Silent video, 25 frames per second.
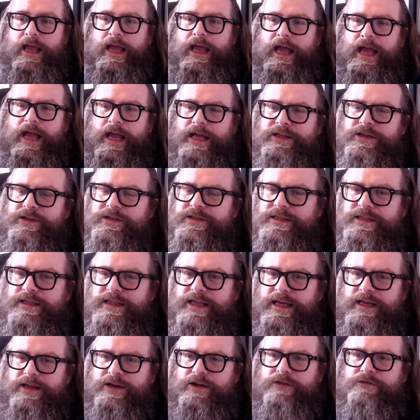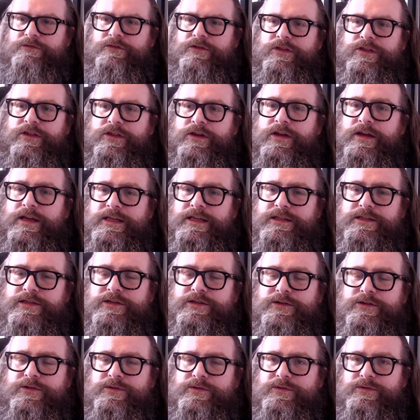And you'd think over
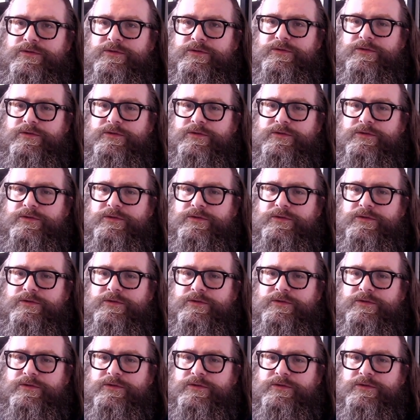32